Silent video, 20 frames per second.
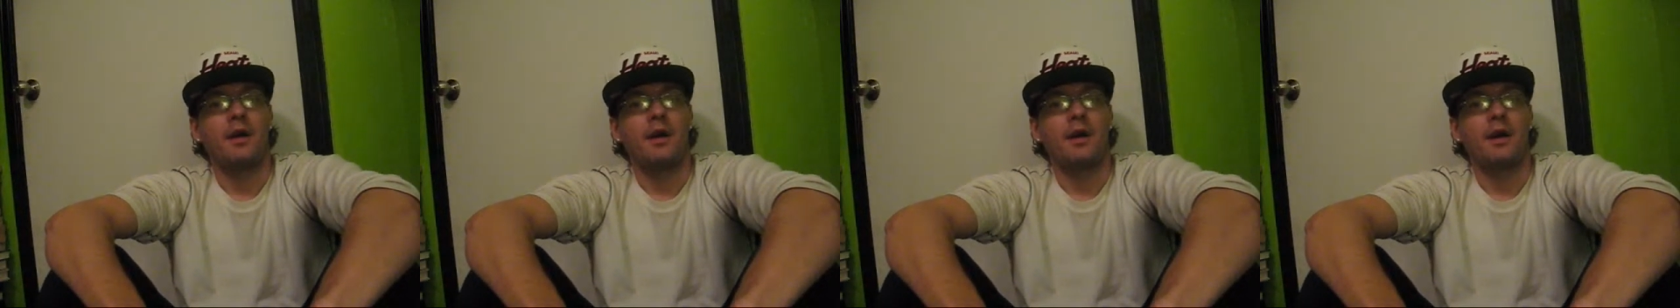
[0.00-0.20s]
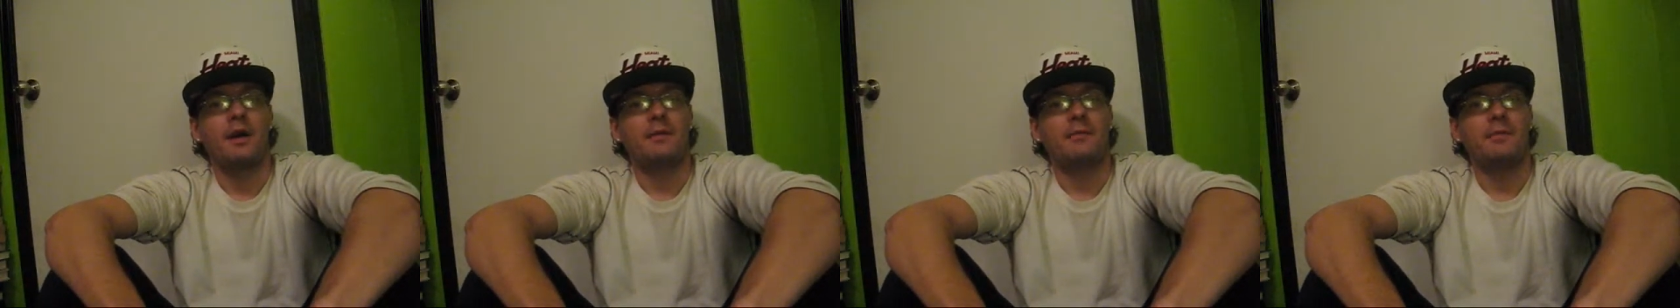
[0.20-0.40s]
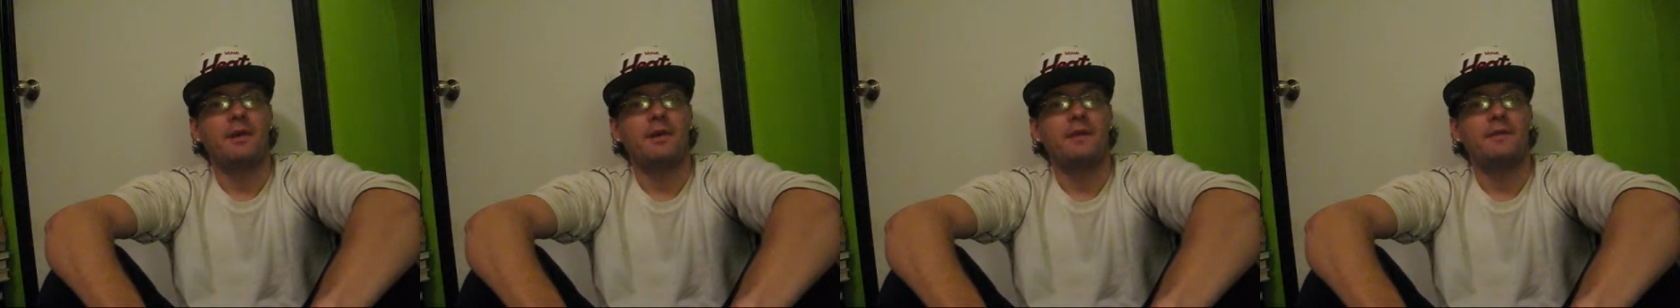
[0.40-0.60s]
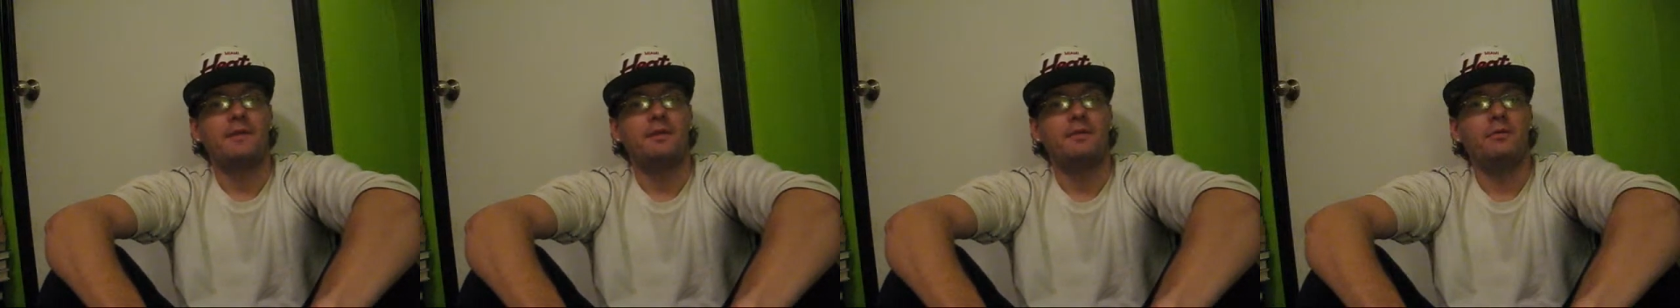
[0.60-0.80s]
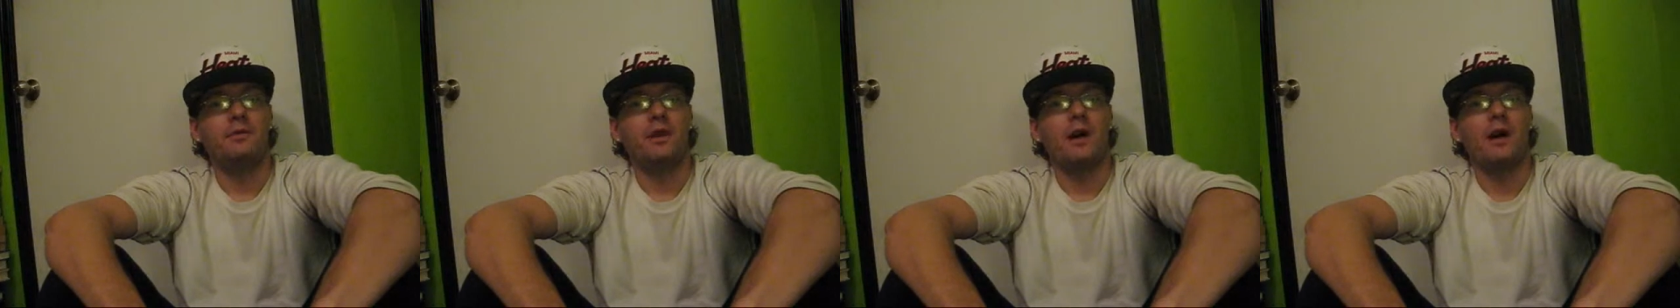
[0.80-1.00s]
but if
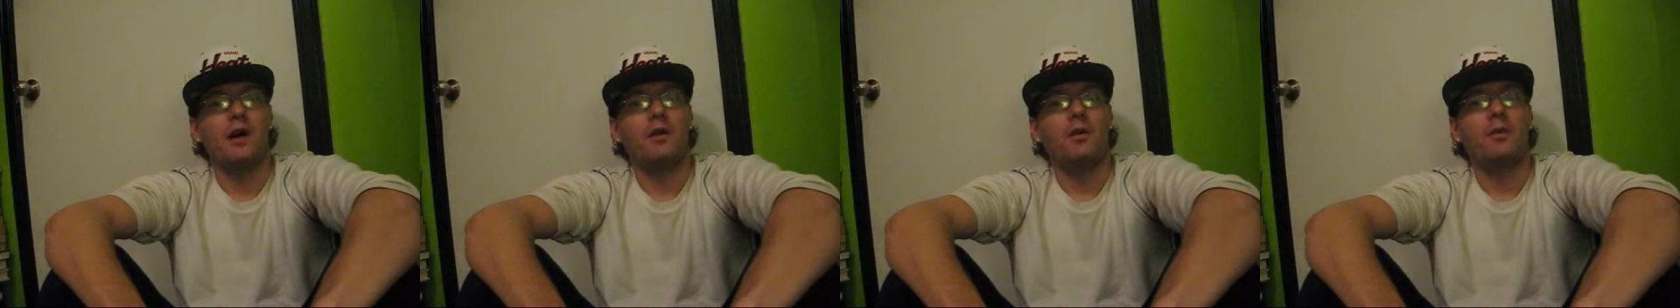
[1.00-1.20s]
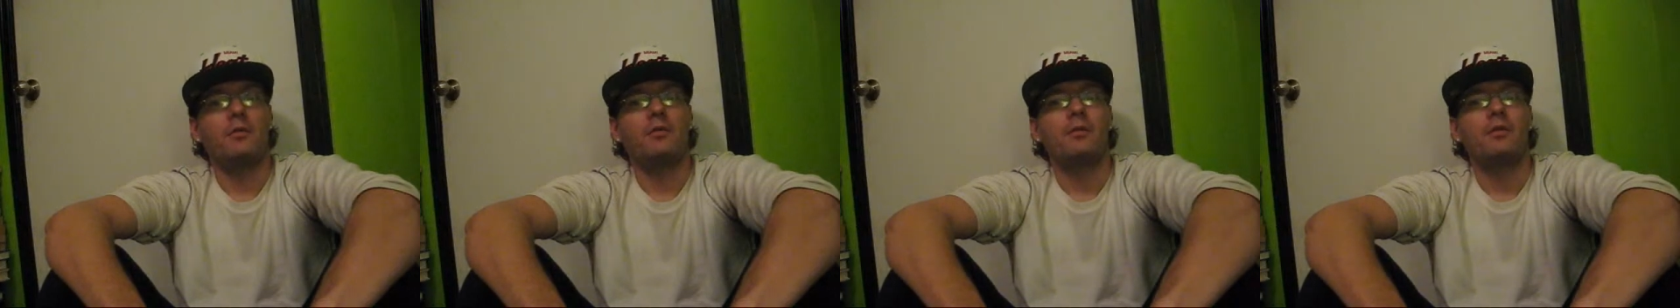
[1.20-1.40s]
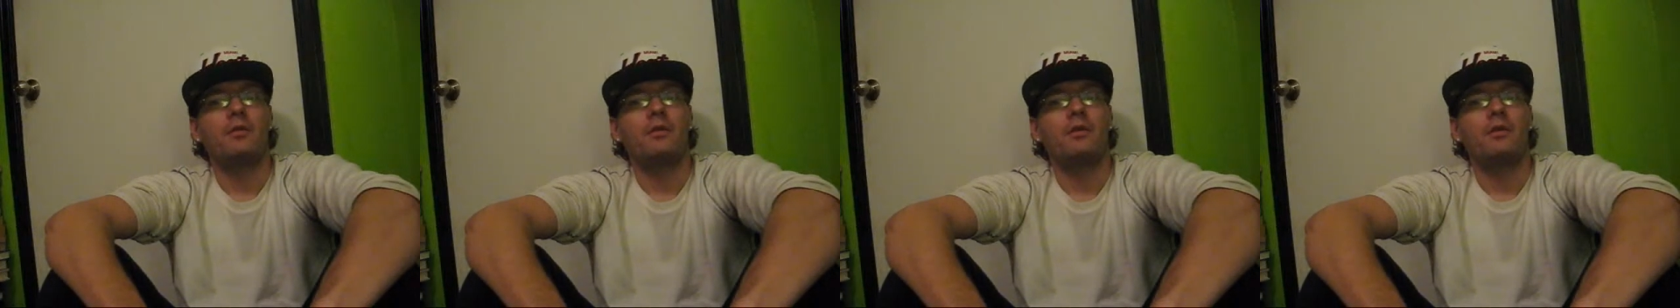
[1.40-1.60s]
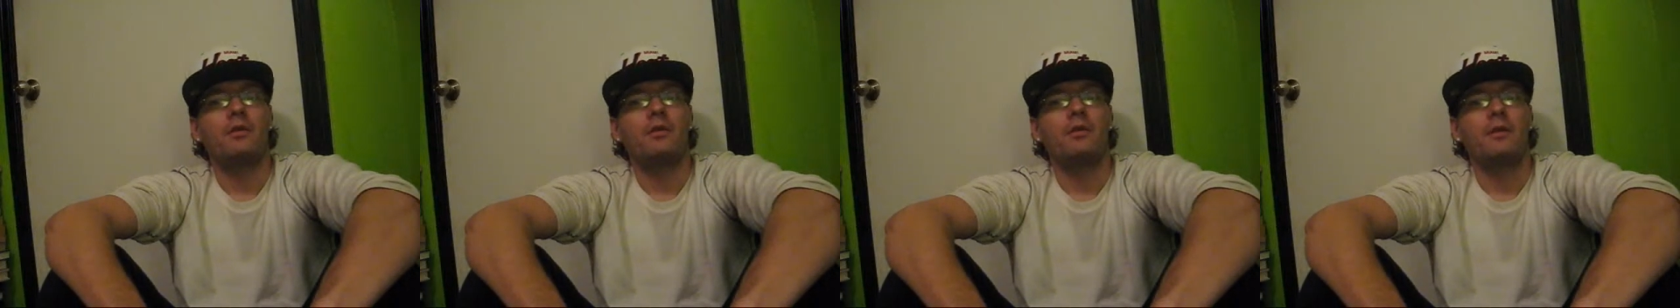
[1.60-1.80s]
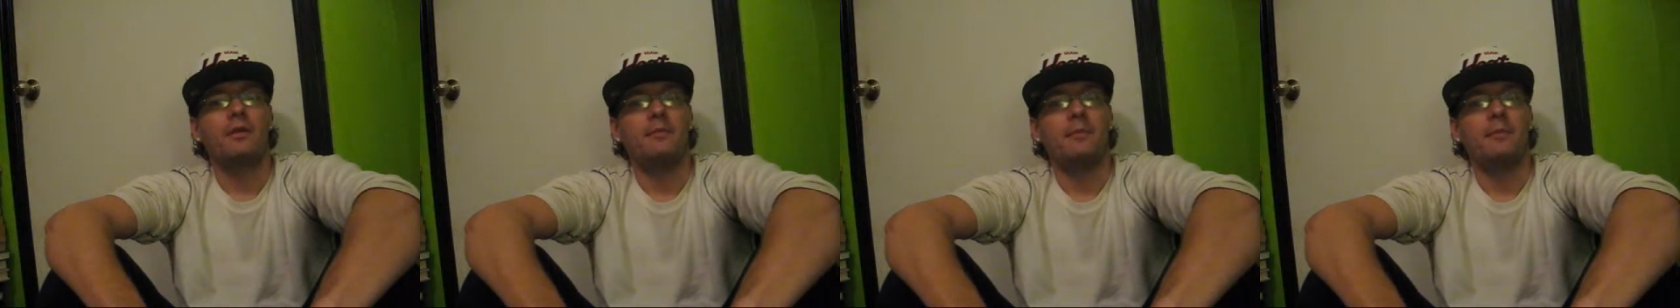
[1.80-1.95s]
you know the